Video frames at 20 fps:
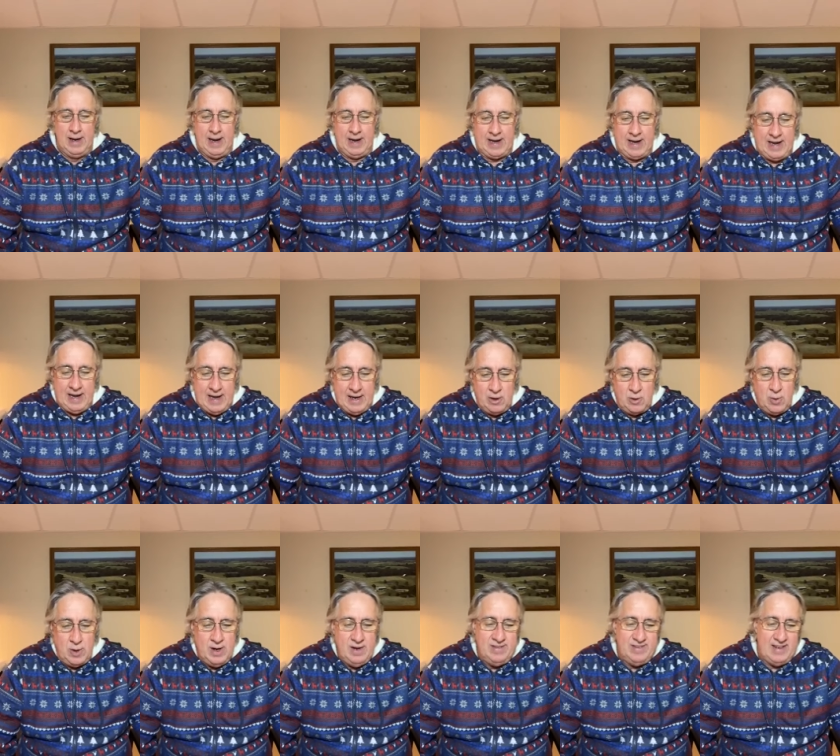It can
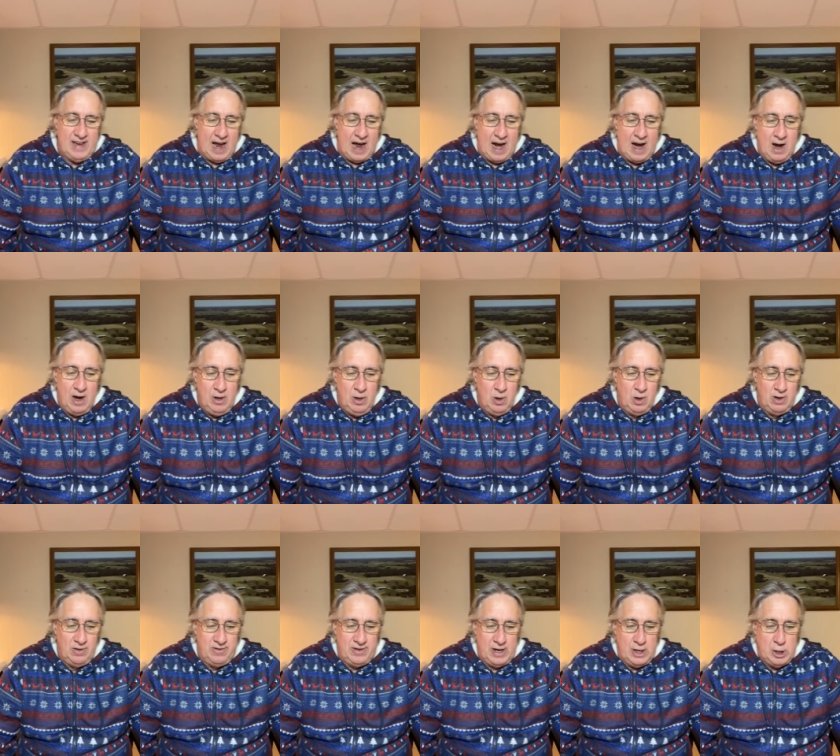increase the iron
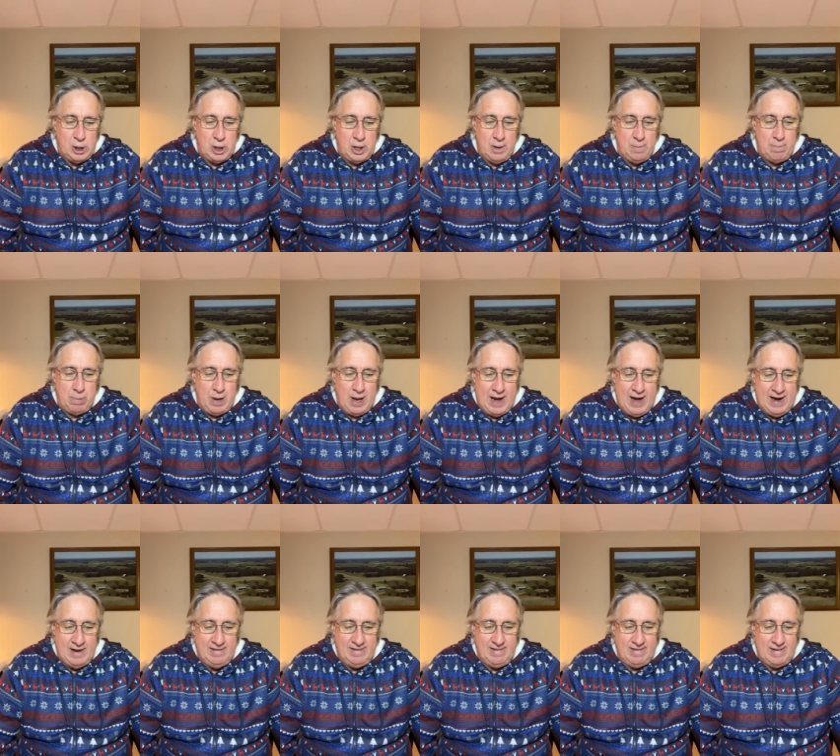utilization in
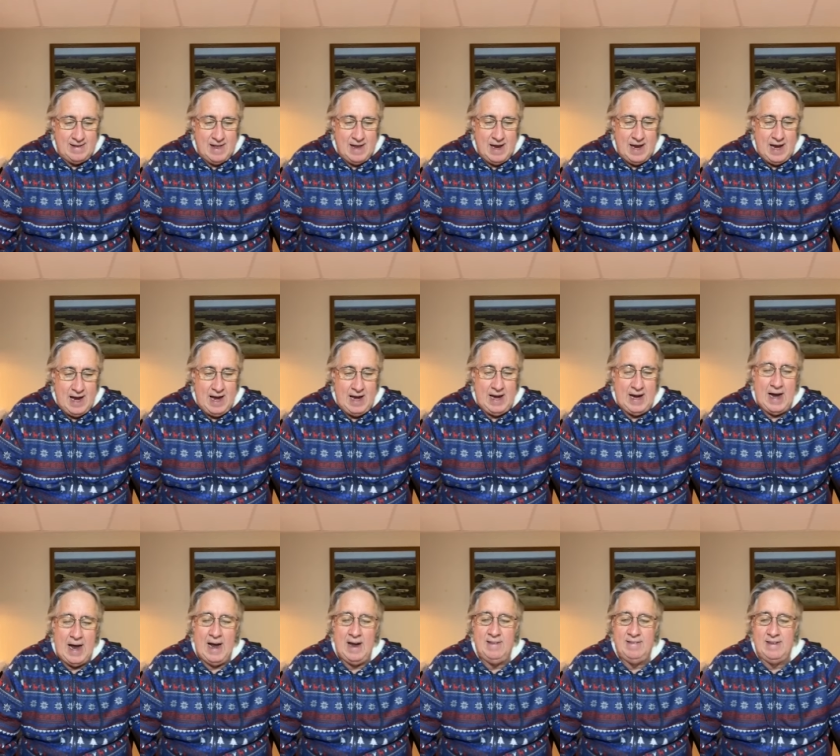plants and
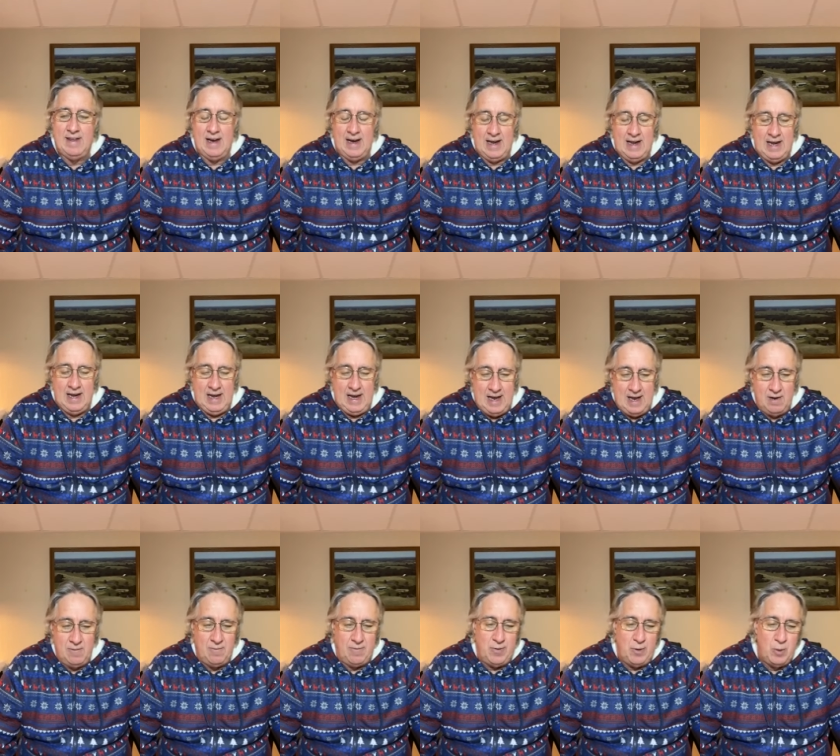guys, it can
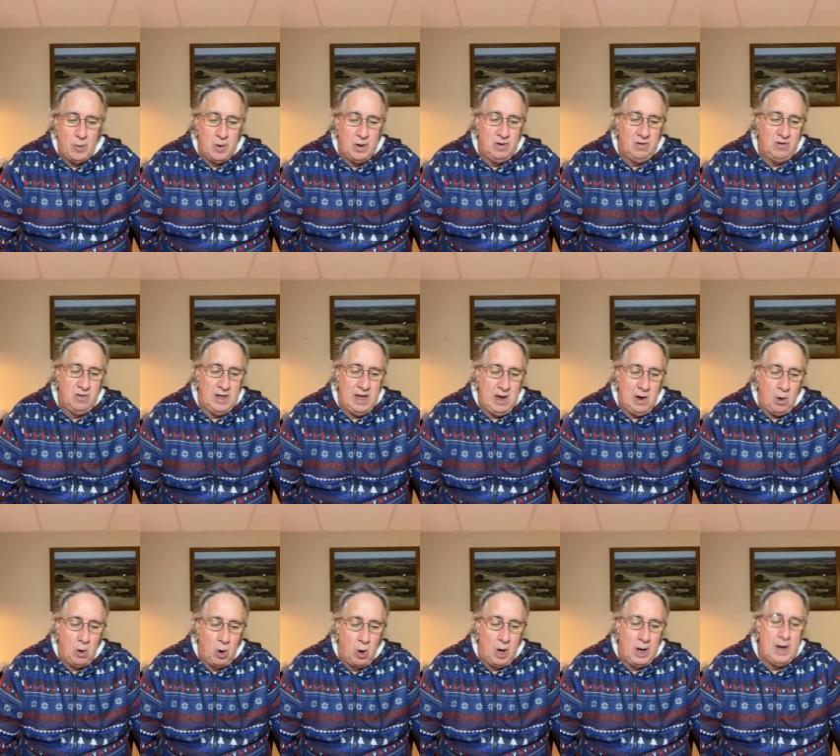influence the
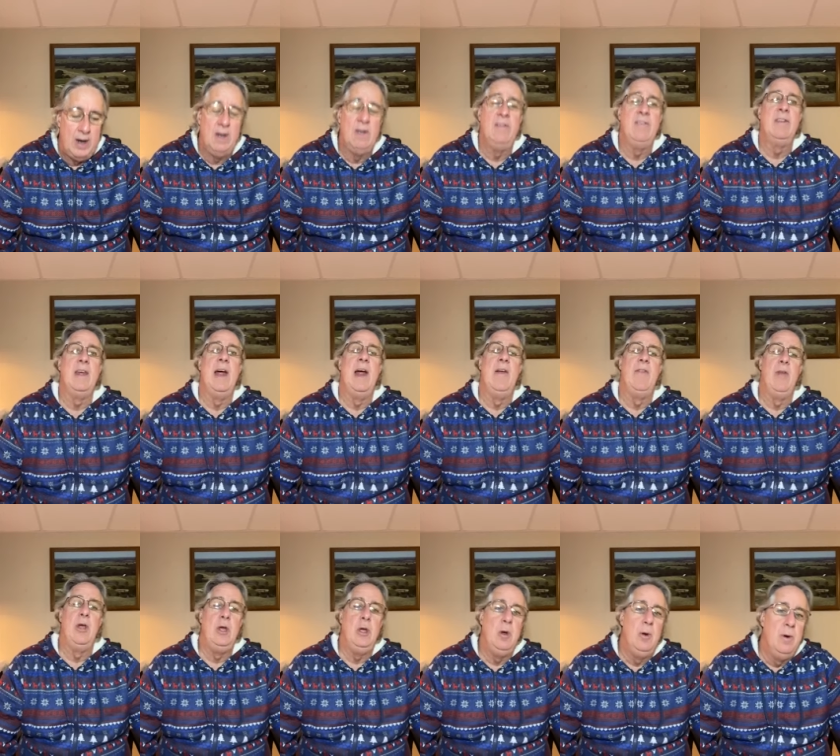earliness
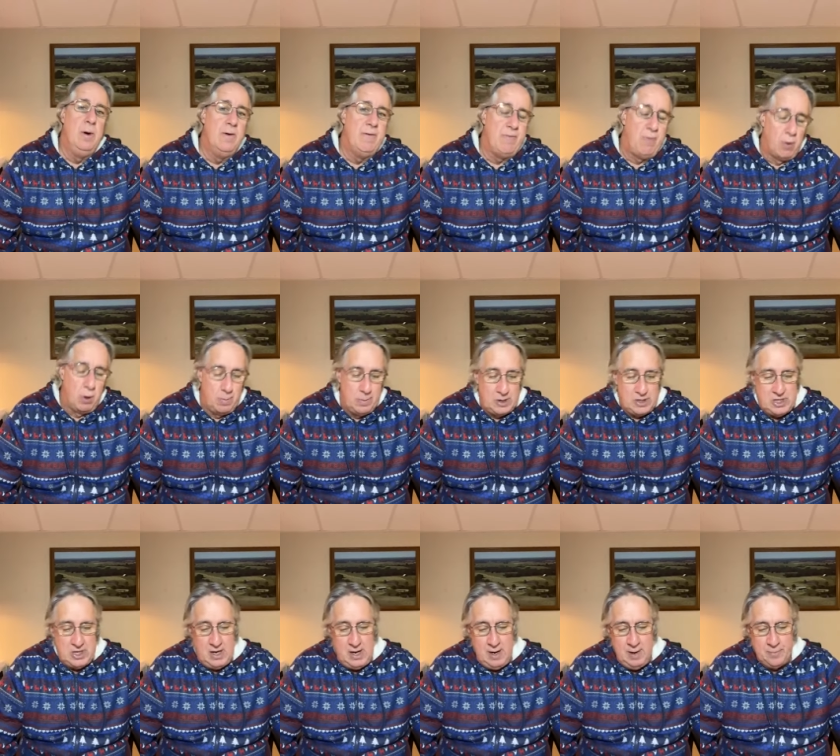and the
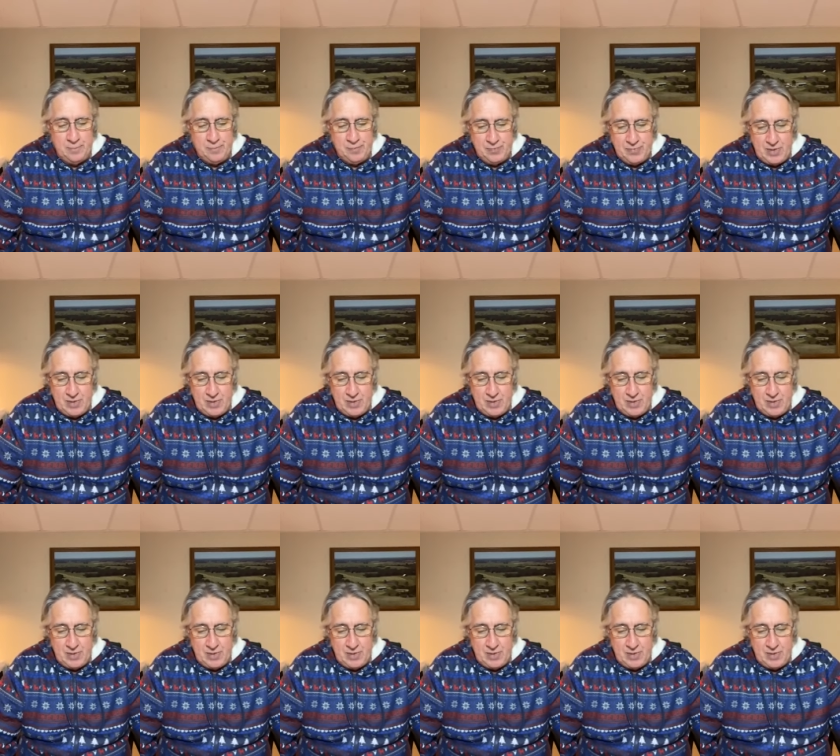uniformity